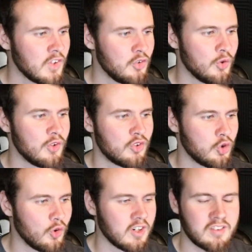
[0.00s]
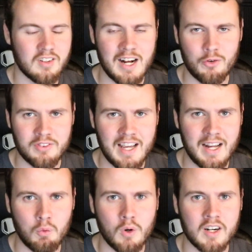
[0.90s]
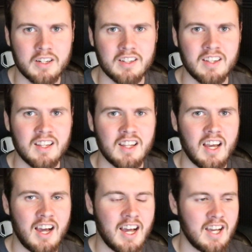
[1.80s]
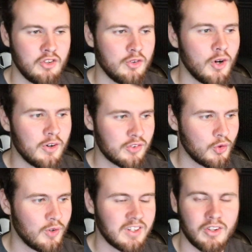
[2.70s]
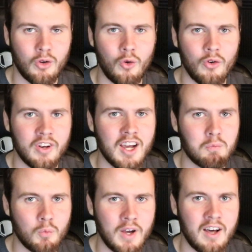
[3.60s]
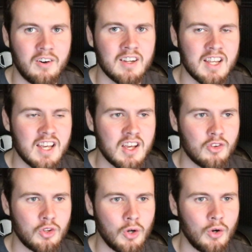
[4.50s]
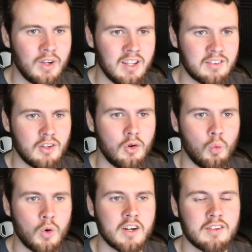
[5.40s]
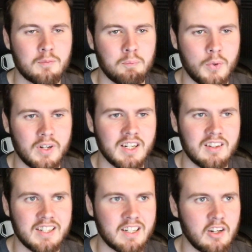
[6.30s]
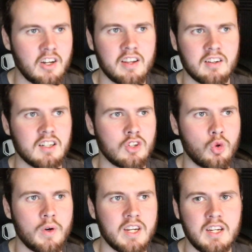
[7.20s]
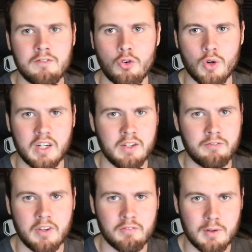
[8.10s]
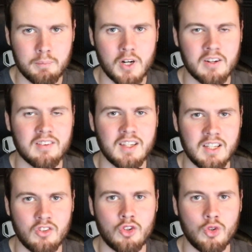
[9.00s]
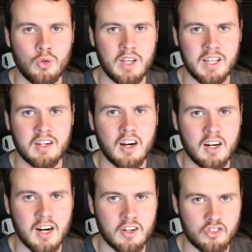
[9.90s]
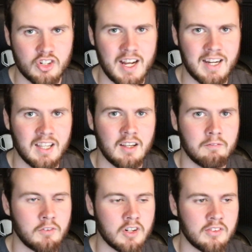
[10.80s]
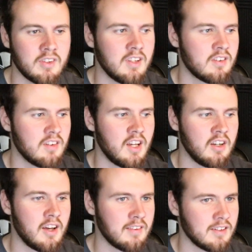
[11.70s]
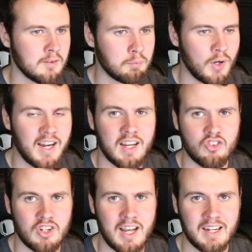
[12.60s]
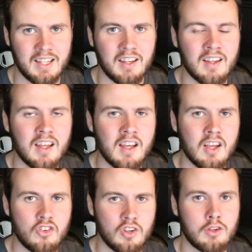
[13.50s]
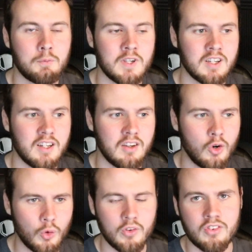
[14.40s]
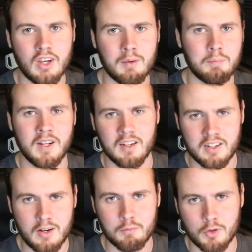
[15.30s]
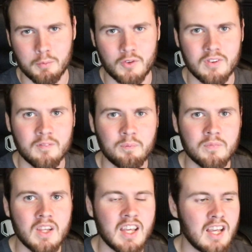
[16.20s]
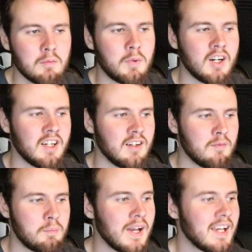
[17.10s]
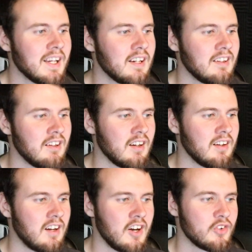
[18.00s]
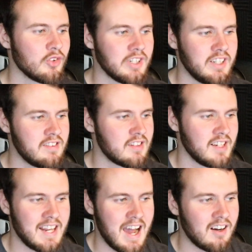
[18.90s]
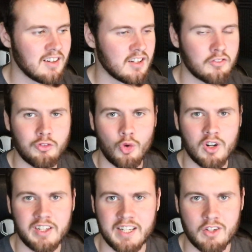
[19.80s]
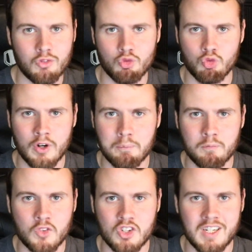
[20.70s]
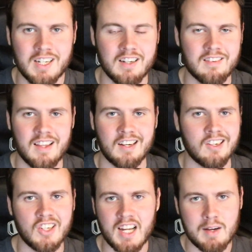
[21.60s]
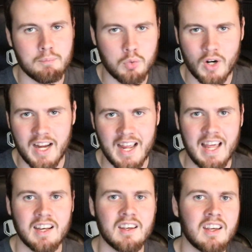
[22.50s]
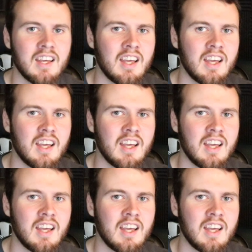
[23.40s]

doing chores or outside work. You know it's going to hold up well. So it's worth putting like another 20, 40, 50 bucks into a Carhartt jacket versus another brand jacket just because it holds up and they're comfortable. But paying hundreds of dollars for like ripped jeans that are name brand